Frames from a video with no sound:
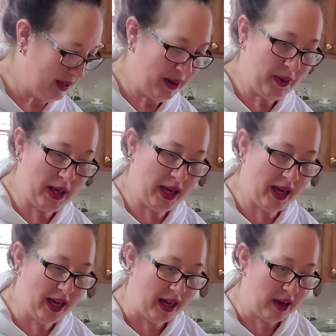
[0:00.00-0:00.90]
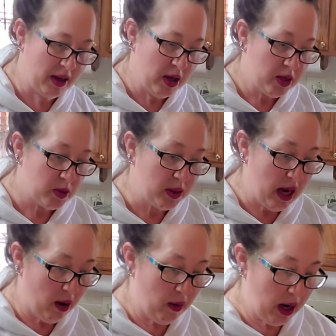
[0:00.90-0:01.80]
Okay, so
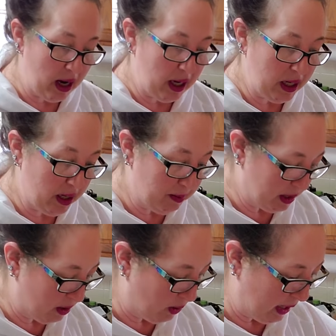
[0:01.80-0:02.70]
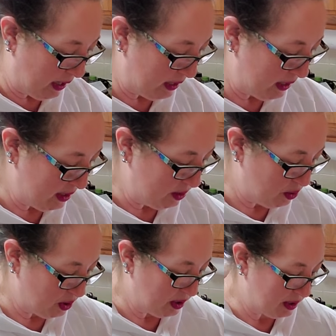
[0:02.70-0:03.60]
now I am going to go ahead and
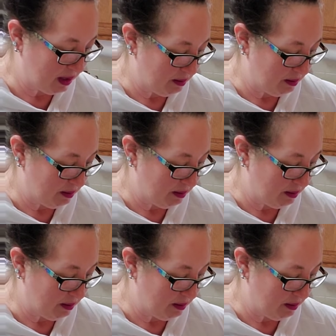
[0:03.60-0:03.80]
just